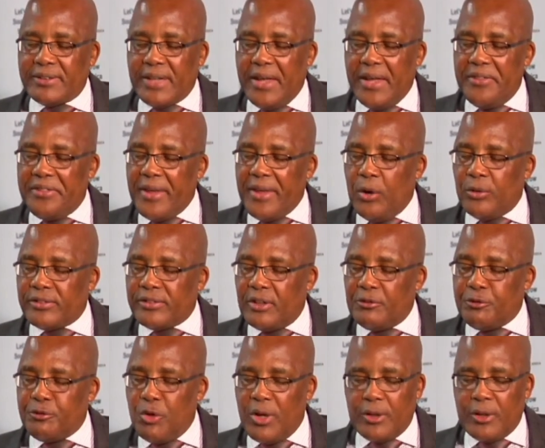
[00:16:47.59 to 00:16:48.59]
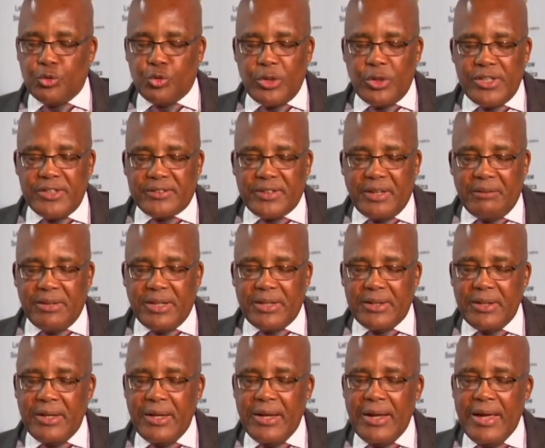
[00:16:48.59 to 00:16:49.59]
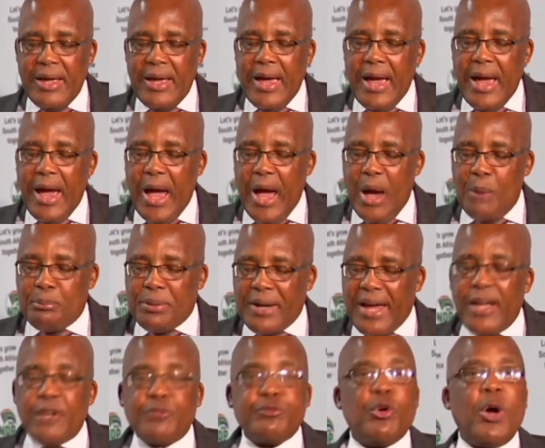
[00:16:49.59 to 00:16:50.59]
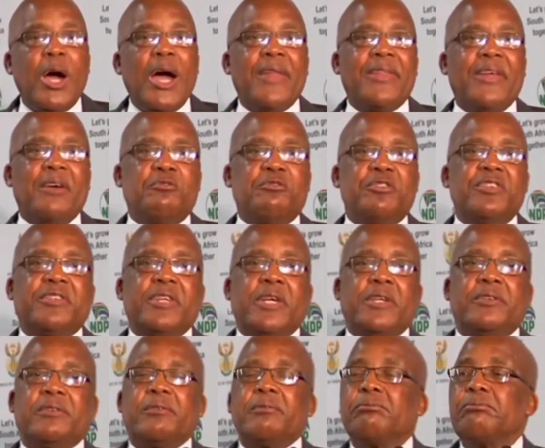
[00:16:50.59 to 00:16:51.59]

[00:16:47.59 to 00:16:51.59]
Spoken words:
10,427 applied for other visas.